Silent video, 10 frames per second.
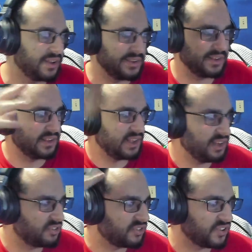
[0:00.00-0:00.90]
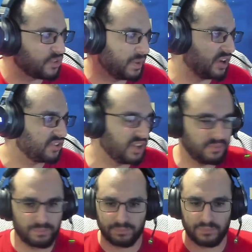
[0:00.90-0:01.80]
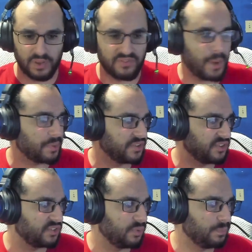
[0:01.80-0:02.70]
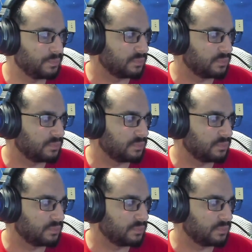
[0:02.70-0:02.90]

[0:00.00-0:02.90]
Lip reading: He just disappears. He evaporates into